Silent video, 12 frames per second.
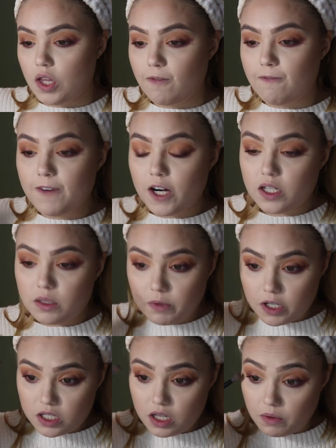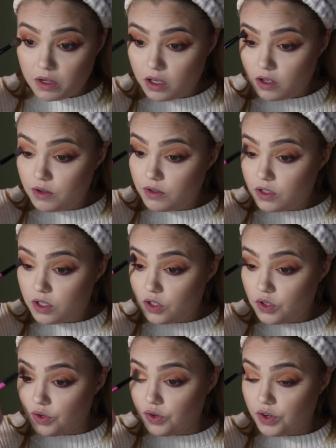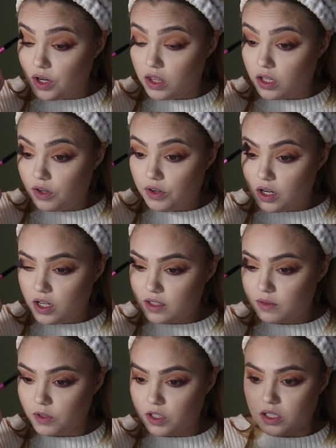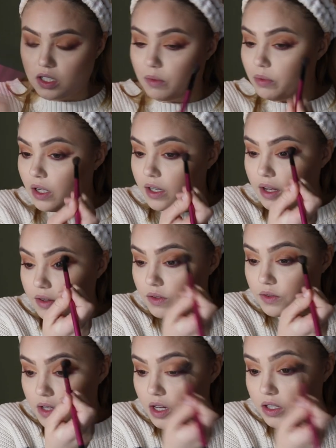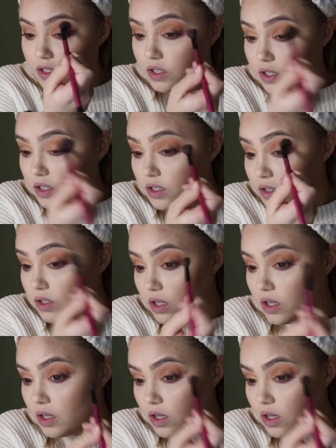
the first brush that we used to create the crease, we're just gonna blend out those edges,